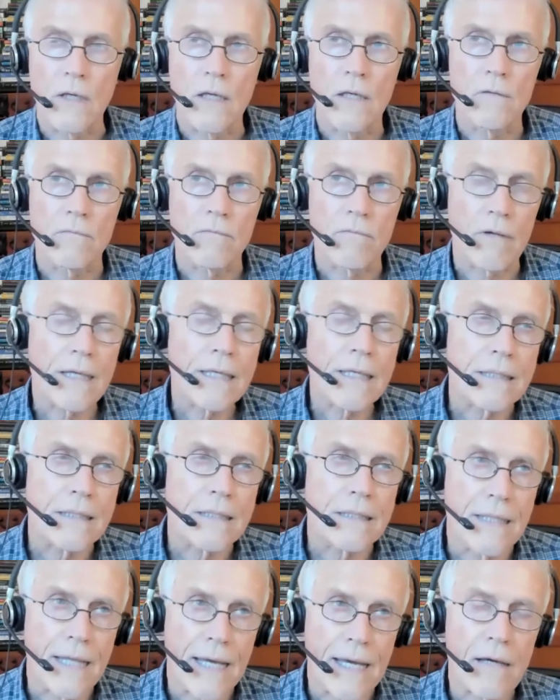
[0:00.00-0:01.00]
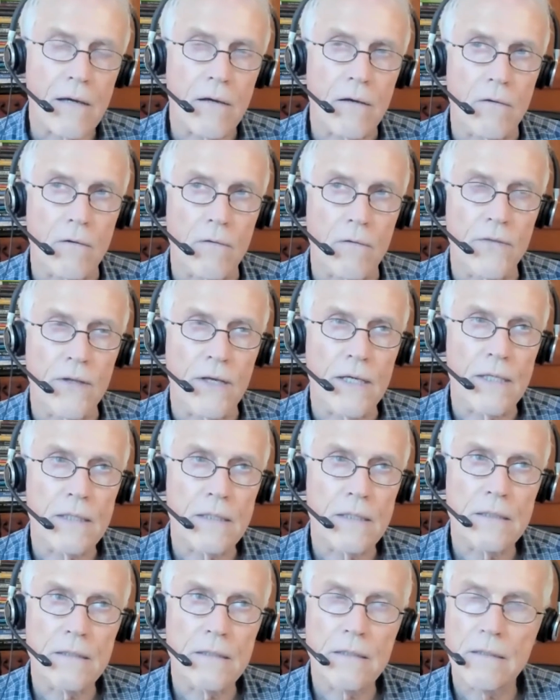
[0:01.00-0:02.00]
And right now,
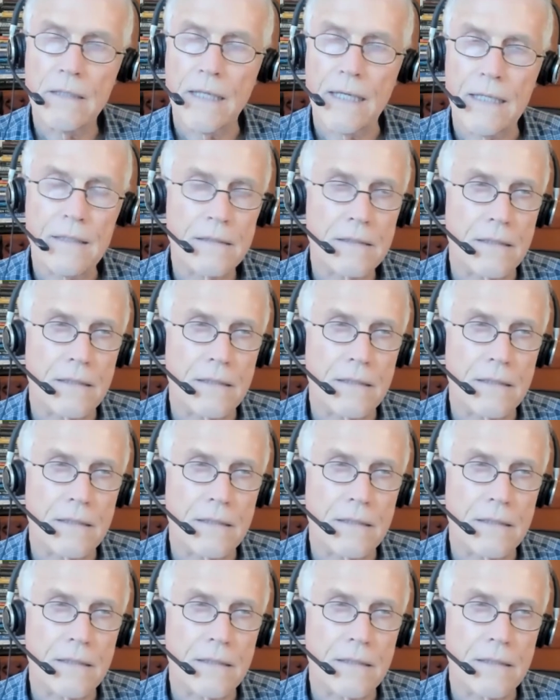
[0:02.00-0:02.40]
98